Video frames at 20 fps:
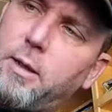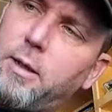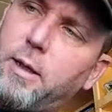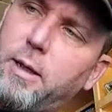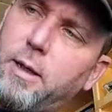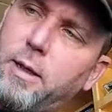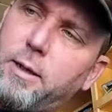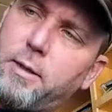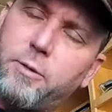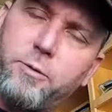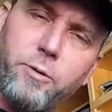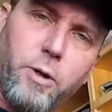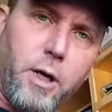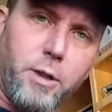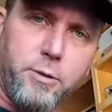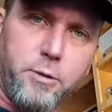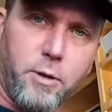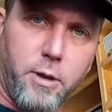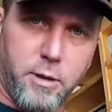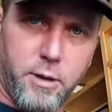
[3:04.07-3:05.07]
The draw
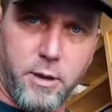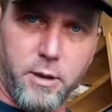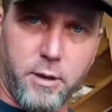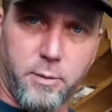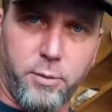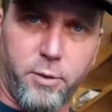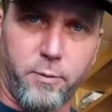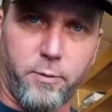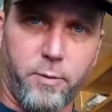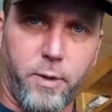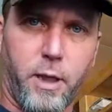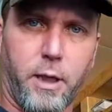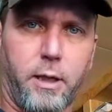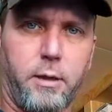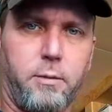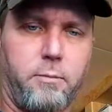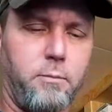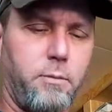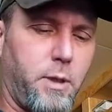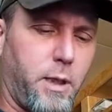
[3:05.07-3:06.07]
straw is going to provide